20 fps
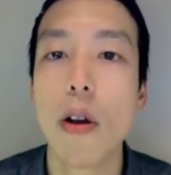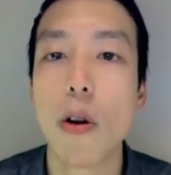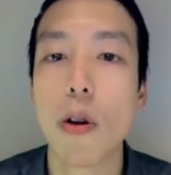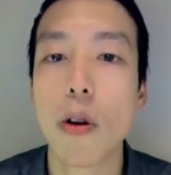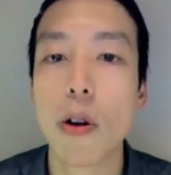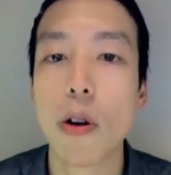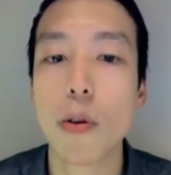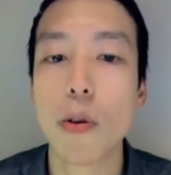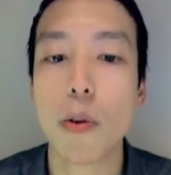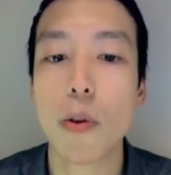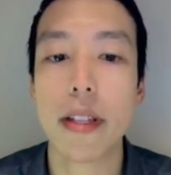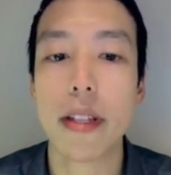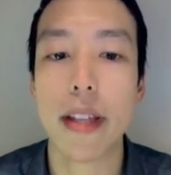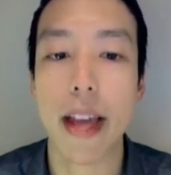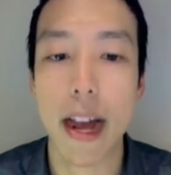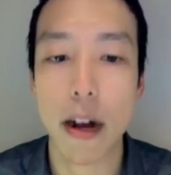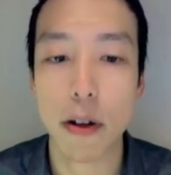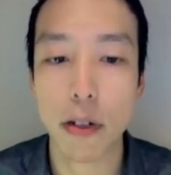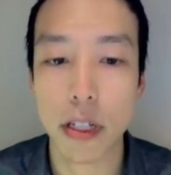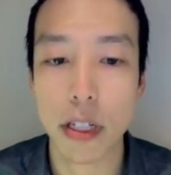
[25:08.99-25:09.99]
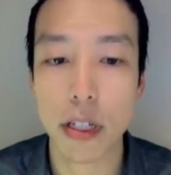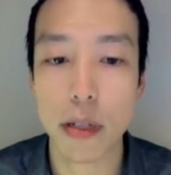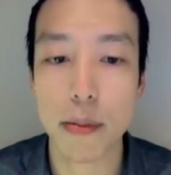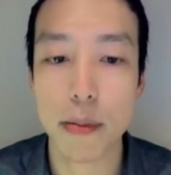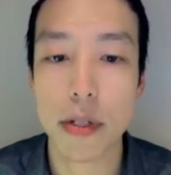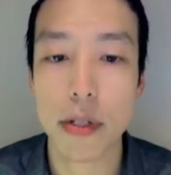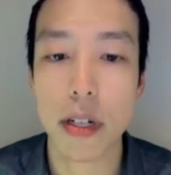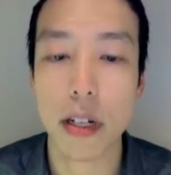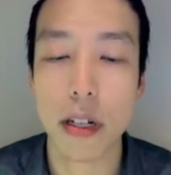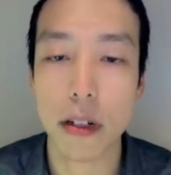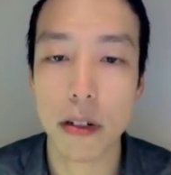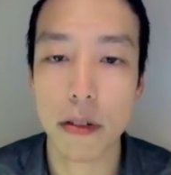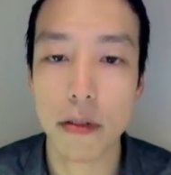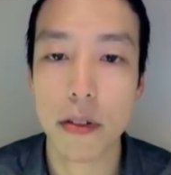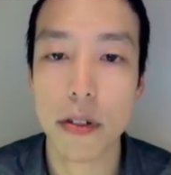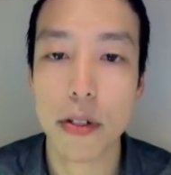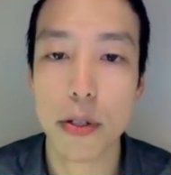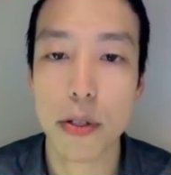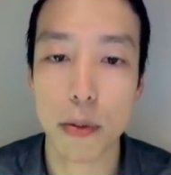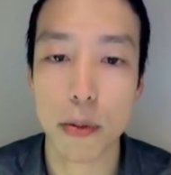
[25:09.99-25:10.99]
or with outcomes
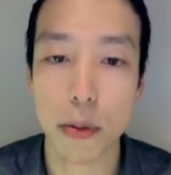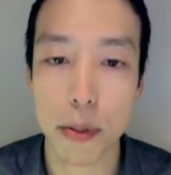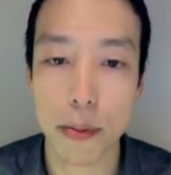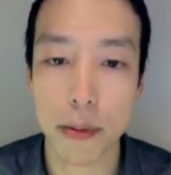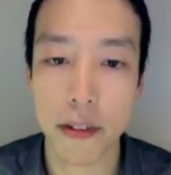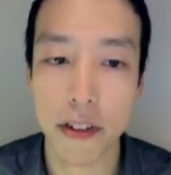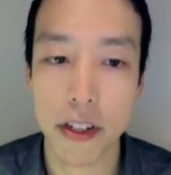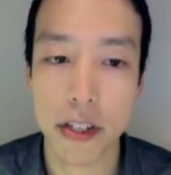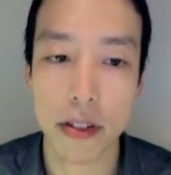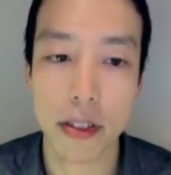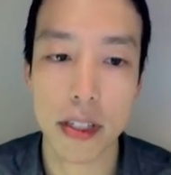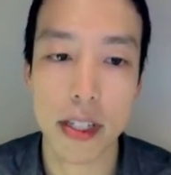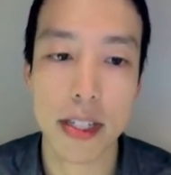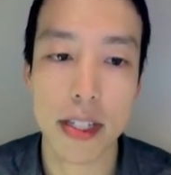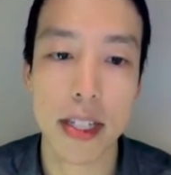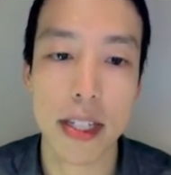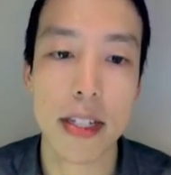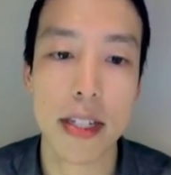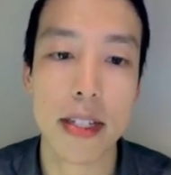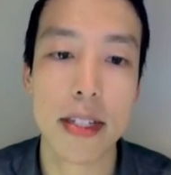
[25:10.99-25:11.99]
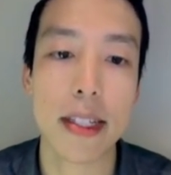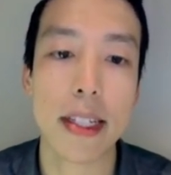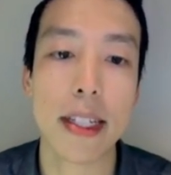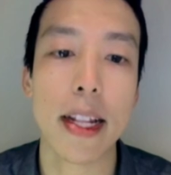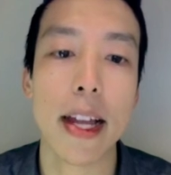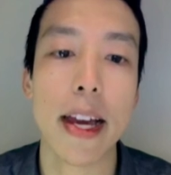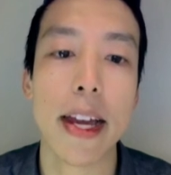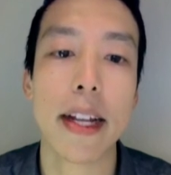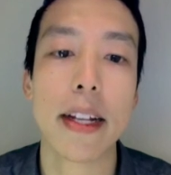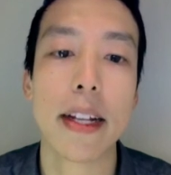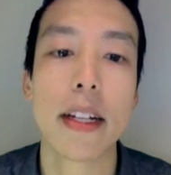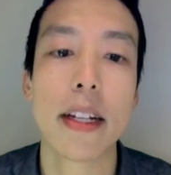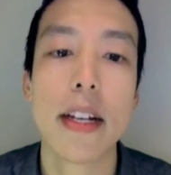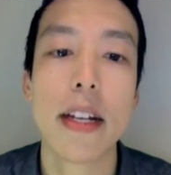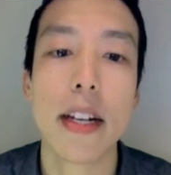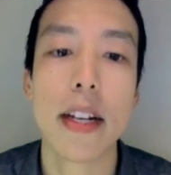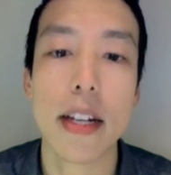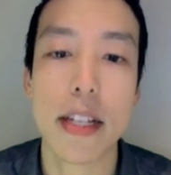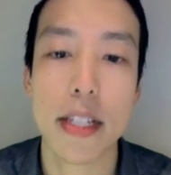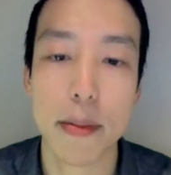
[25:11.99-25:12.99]
of cerebral small vessel disease like
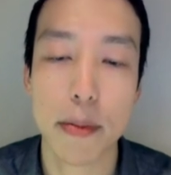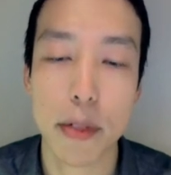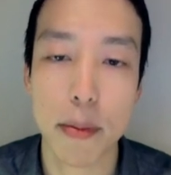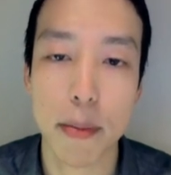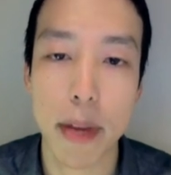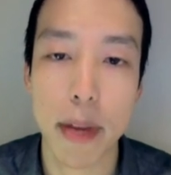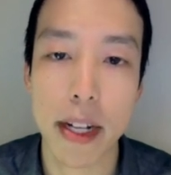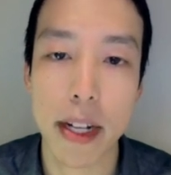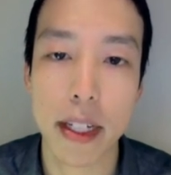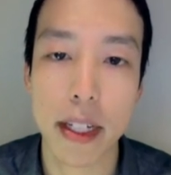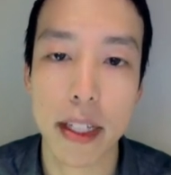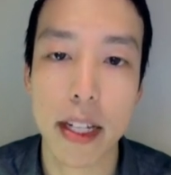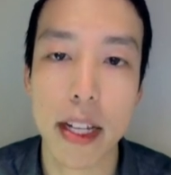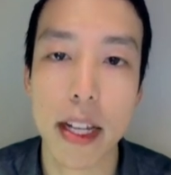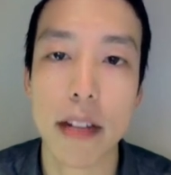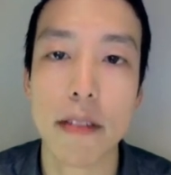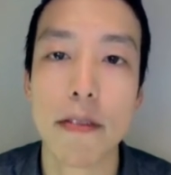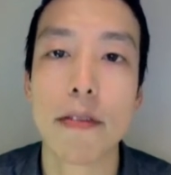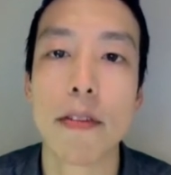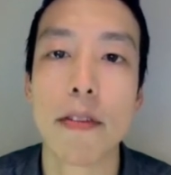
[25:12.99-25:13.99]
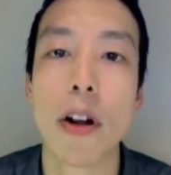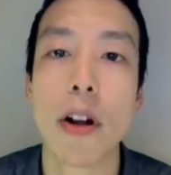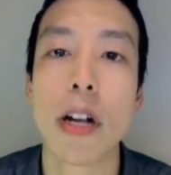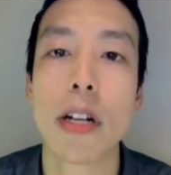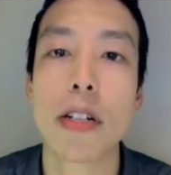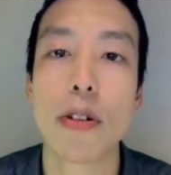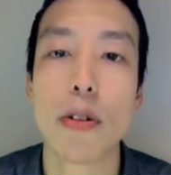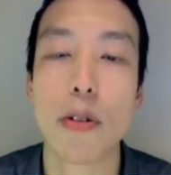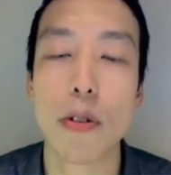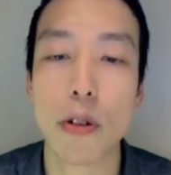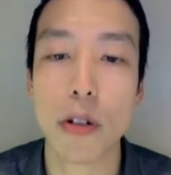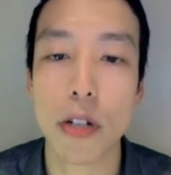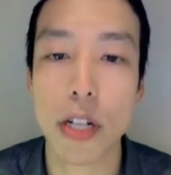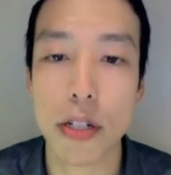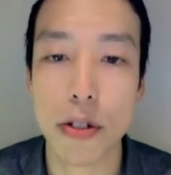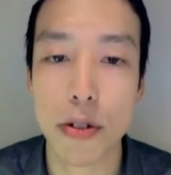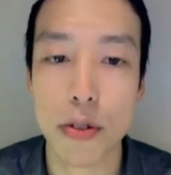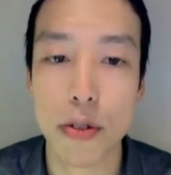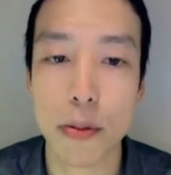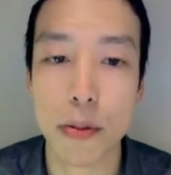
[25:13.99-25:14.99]
a symptomatic infarct or
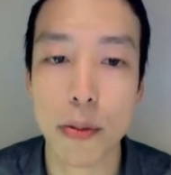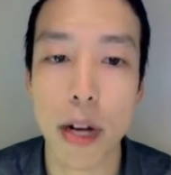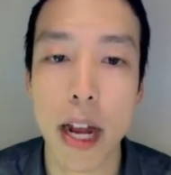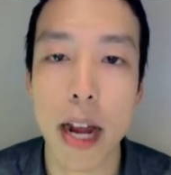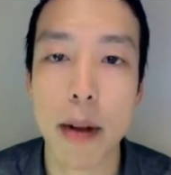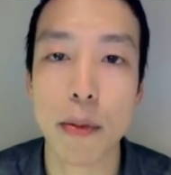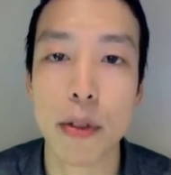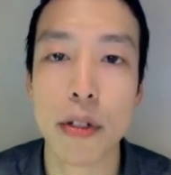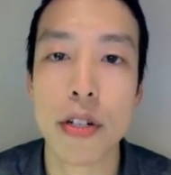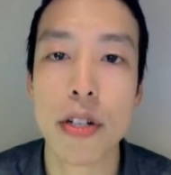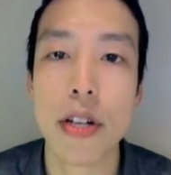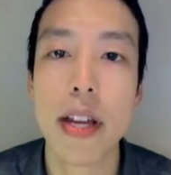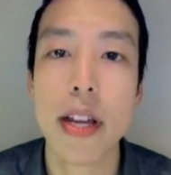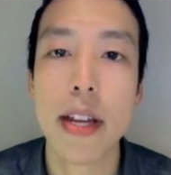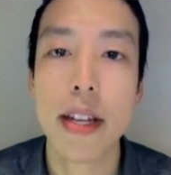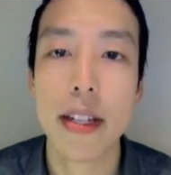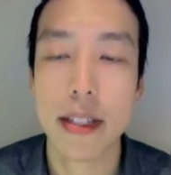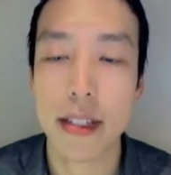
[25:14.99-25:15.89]
intracerebral hemorrhage